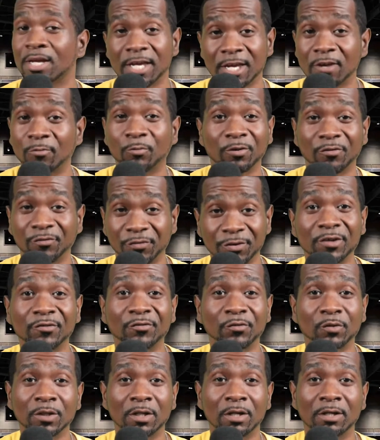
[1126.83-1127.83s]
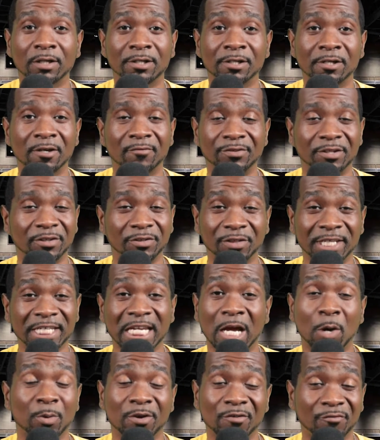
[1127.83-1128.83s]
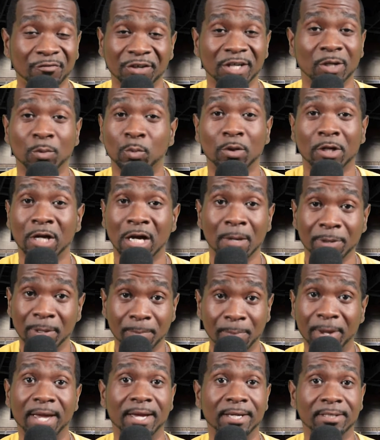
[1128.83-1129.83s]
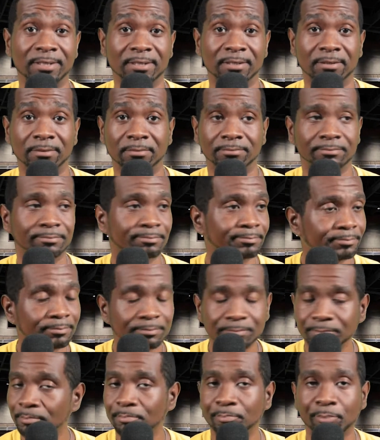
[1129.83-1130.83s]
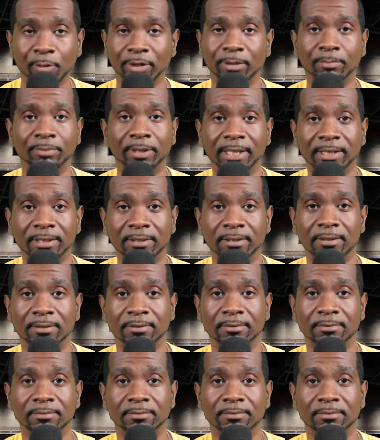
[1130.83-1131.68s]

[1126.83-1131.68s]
If we're fearful long enough, the thing that we fear will come to pass. Point blank.